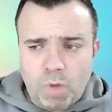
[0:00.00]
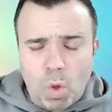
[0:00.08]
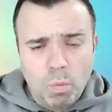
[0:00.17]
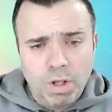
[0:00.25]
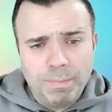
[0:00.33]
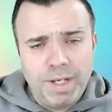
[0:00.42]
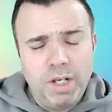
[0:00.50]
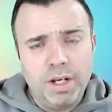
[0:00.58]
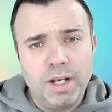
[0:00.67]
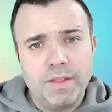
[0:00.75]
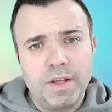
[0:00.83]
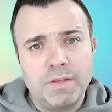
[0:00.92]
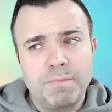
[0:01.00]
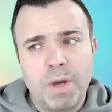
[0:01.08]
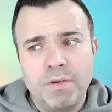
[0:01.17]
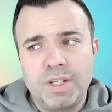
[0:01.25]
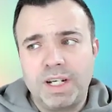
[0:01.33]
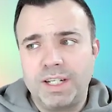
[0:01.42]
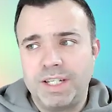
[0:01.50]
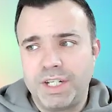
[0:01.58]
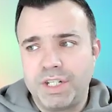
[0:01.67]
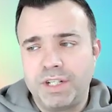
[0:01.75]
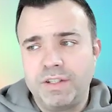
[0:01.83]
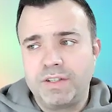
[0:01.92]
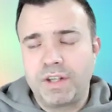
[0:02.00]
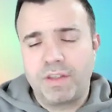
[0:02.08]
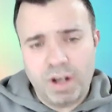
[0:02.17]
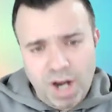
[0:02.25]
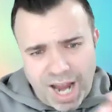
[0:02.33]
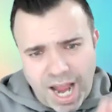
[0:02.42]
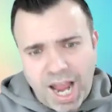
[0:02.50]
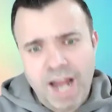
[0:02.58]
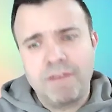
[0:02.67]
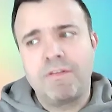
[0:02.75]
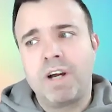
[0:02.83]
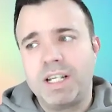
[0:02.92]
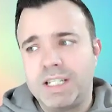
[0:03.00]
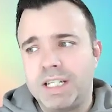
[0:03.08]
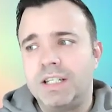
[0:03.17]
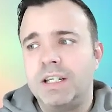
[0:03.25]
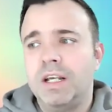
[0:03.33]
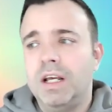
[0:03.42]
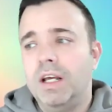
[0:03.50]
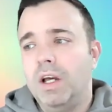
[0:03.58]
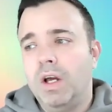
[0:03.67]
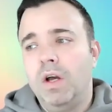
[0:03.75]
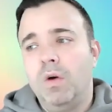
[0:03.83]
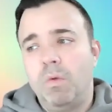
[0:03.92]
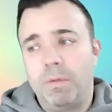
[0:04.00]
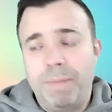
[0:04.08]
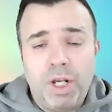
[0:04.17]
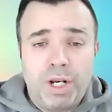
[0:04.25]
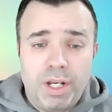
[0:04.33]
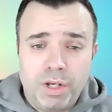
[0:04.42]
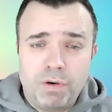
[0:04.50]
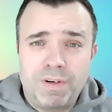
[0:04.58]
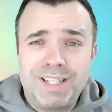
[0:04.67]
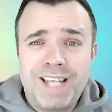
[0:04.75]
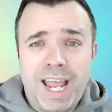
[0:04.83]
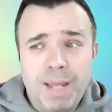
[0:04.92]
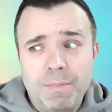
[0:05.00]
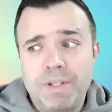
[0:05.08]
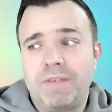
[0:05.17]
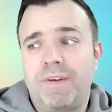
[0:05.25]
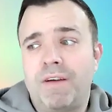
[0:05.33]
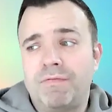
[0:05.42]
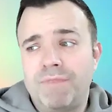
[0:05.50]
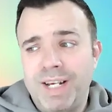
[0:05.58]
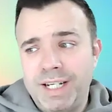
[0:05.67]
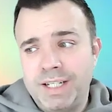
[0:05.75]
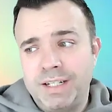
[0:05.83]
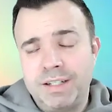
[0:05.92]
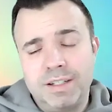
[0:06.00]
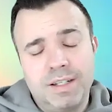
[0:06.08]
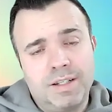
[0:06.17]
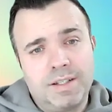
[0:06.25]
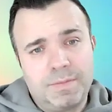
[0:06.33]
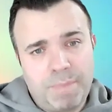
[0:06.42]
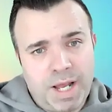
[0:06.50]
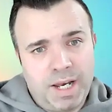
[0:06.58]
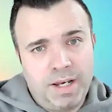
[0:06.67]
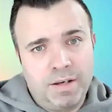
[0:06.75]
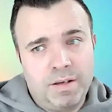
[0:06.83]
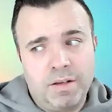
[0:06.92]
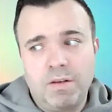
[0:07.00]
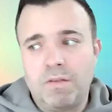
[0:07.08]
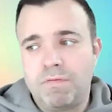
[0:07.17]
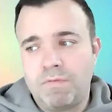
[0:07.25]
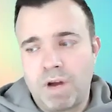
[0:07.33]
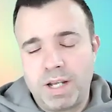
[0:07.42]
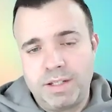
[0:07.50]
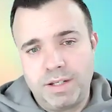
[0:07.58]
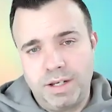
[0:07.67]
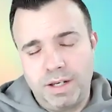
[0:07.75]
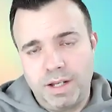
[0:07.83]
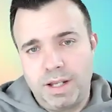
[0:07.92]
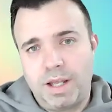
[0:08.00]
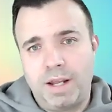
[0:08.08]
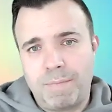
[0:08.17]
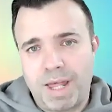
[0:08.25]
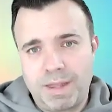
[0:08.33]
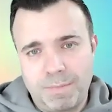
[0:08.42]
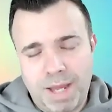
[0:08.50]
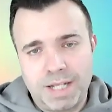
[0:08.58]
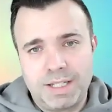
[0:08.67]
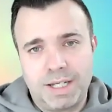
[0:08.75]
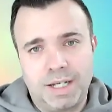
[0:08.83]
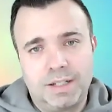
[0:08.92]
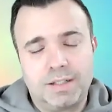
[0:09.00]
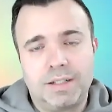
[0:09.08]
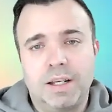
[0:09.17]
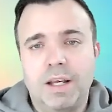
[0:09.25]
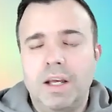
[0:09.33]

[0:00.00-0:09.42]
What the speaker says: We'll be looking at those motor conditions, so the kind of handwriting. We'll be looking at your attainment around reading, spelling, writing, and mathematics.